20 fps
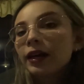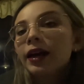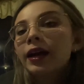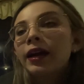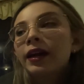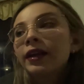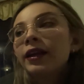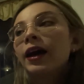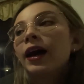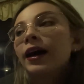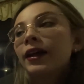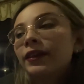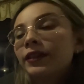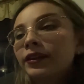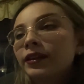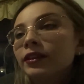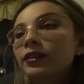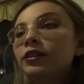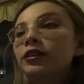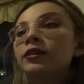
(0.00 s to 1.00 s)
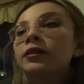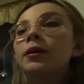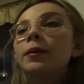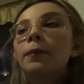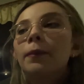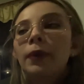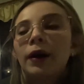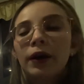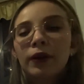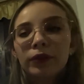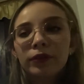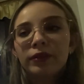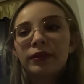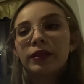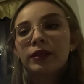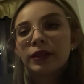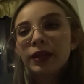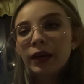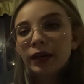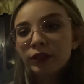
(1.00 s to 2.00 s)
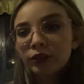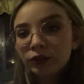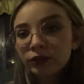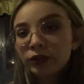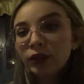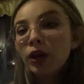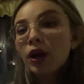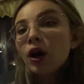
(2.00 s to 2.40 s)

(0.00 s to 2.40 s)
and antigen virus detection